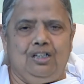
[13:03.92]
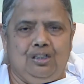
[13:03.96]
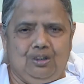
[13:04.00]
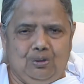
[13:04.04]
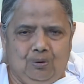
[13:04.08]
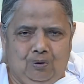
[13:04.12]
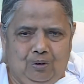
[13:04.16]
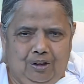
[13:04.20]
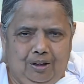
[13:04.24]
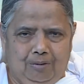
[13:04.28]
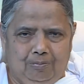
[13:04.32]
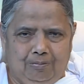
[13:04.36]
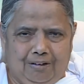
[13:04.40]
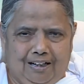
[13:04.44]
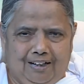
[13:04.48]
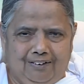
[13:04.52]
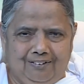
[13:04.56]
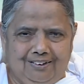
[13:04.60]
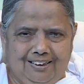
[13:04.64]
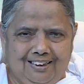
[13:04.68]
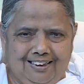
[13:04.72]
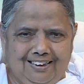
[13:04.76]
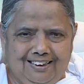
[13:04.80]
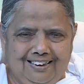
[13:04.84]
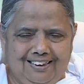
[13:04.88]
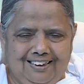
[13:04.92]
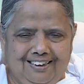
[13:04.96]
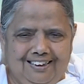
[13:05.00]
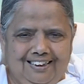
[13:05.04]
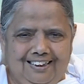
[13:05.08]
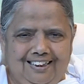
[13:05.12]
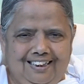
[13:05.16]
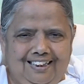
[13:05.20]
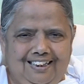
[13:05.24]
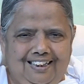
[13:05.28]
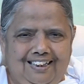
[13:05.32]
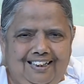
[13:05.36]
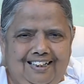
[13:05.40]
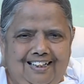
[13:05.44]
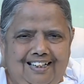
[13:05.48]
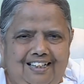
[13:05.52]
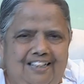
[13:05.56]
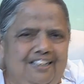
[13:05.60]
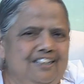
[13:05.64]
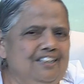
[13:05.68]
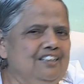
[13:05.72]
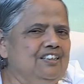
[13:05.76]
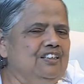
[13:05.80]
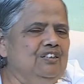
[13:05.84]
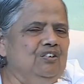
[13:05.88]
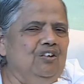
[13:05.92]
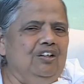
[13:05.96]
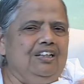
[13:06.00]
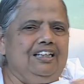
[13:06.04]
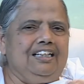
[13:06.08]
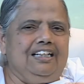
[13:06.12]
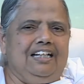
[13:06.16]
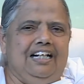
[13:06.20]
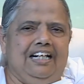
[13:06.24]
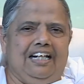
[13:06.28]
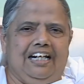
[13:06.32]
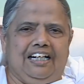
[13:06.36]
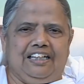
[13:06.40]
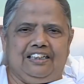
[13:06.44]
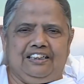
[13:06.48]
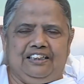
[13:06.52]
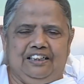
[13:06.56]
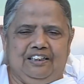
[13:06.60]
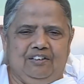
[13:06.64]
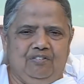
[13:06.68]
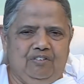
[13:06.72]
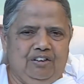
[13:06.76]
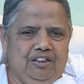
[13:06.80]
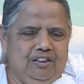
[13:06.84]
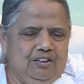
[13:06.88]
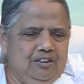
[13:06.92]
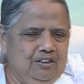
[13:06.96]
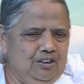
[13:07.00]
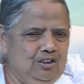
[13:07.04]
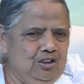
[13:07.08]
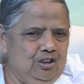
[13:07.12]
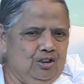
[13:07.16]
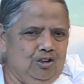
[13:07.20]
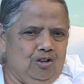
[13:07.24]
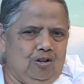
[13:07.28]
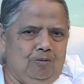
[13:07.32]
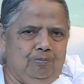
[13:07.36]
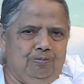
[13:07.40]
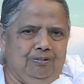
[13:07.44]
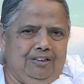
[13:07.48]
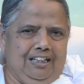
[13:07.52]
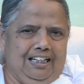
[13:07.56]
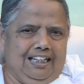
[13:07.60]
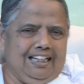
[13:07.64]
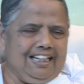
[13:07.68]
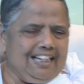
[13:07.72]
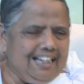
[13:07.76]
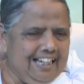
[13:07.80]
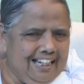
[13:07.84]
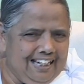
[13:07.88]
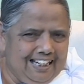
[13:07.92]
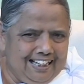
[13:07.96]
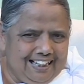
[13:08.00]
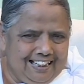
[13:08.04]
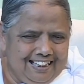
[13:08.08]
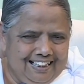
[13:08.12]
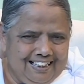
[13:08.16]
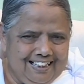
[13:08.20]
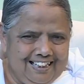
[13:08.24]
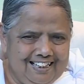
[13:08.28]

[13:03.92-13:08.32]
is all about. It is not connected with stop thinking.